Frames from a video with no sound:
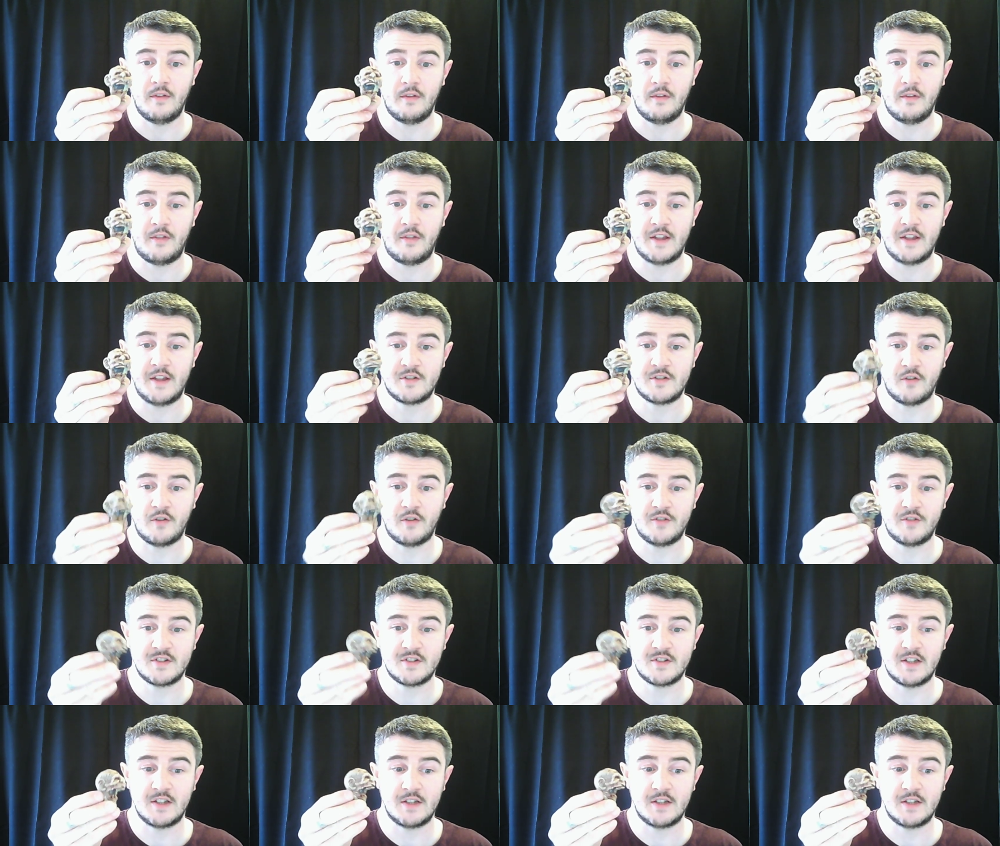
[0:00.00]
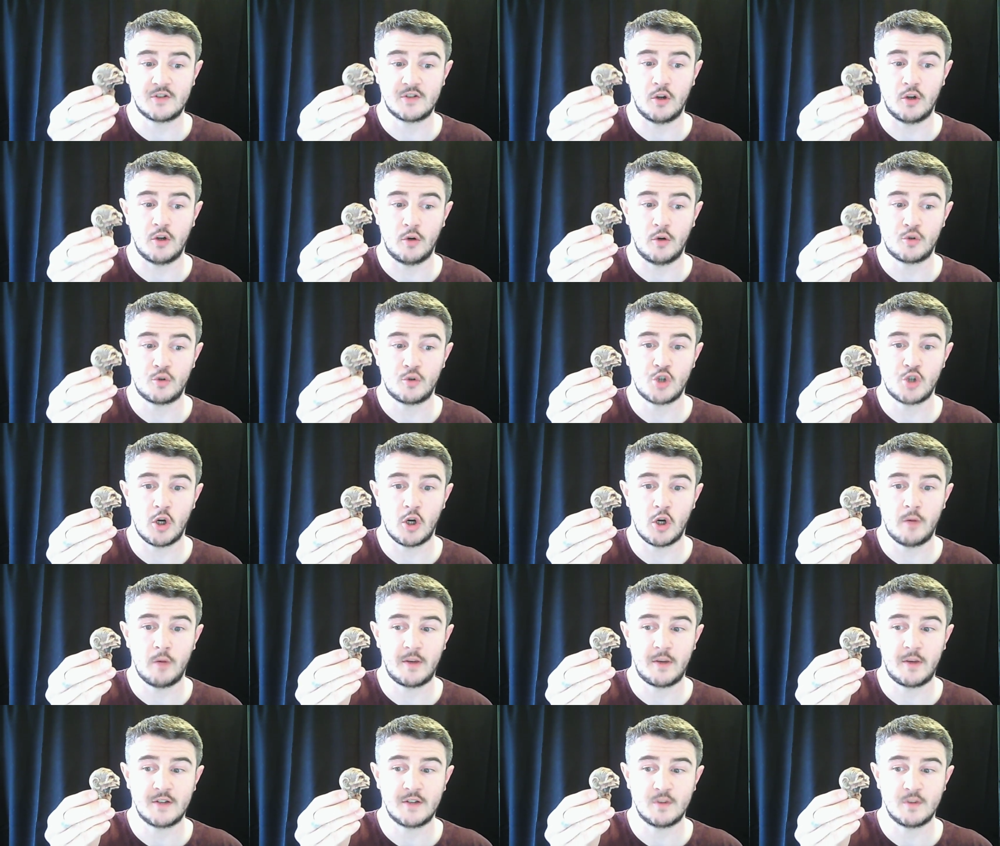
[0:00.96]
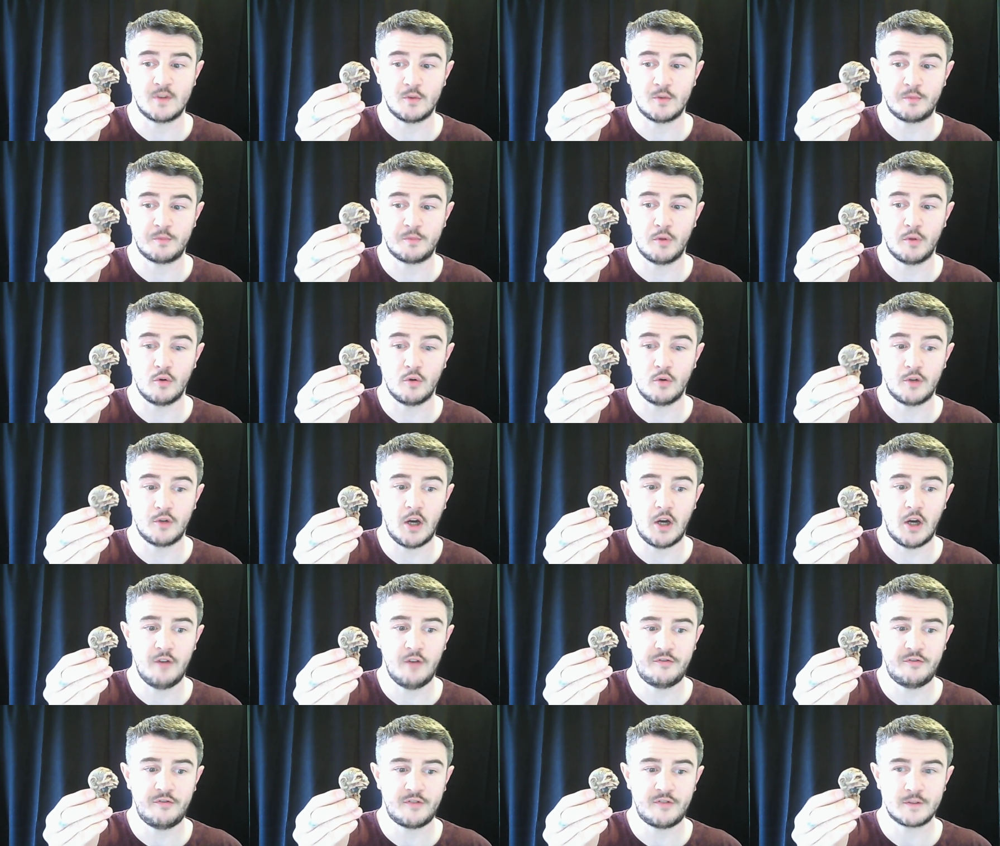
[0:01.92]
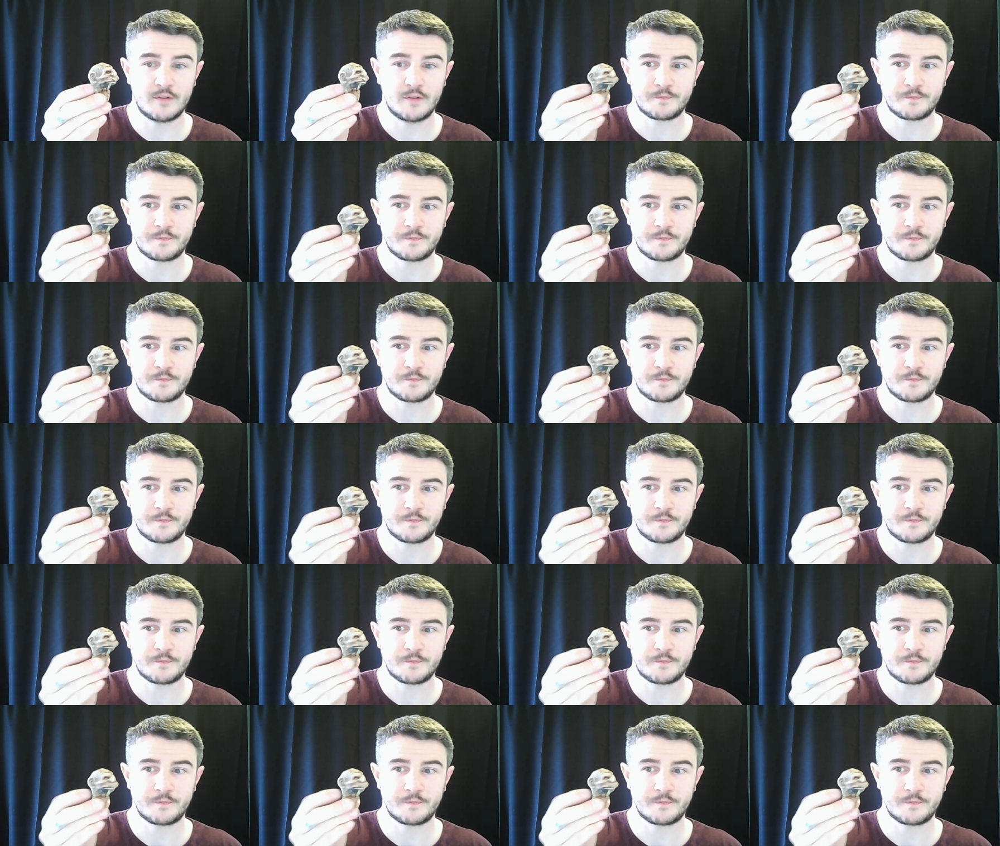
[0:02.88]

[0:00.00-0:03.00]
this obviously has got no jaw because it was pulled off